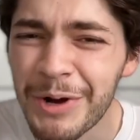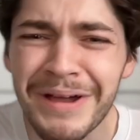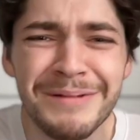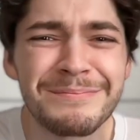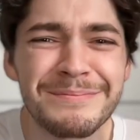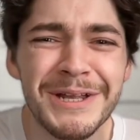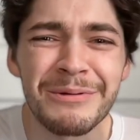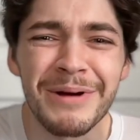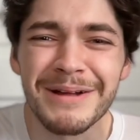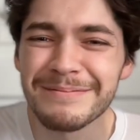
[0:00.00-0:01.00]
okay
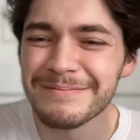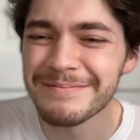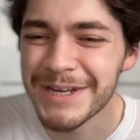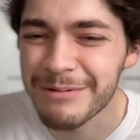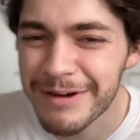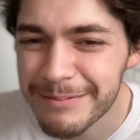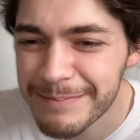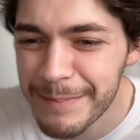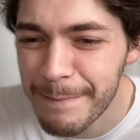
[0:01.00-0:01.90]
anyway anyway